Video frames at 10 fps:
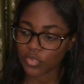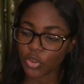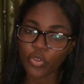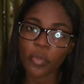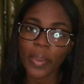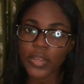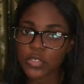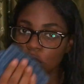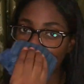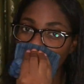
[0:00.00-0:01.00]
it
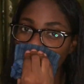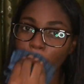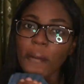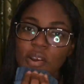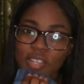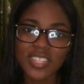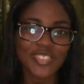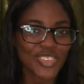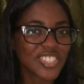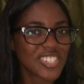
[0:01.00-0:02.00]
remind you that
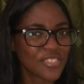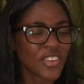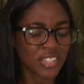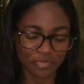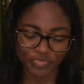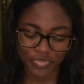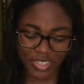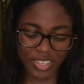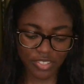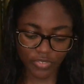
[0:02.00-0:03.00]
content creation is fun.
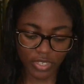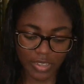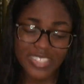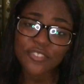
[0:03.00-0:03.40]
It's fun.